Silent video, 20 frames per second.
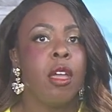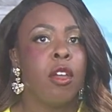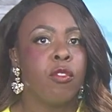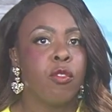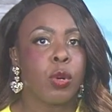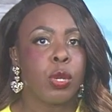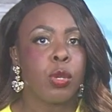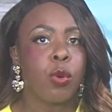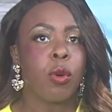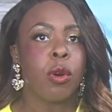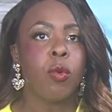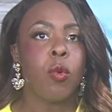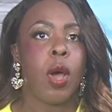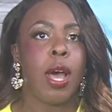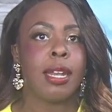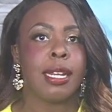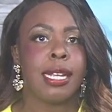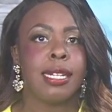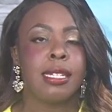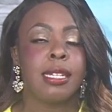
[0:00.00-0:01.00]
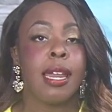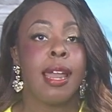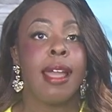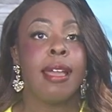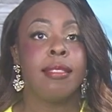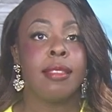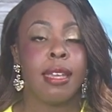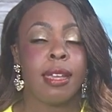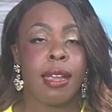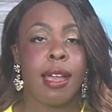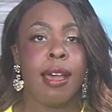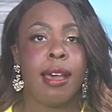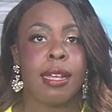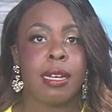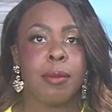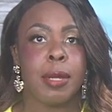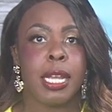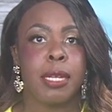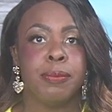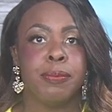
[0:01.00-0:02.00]
for your wallet and the
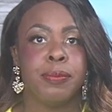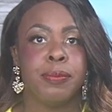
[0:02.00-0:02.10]
economy.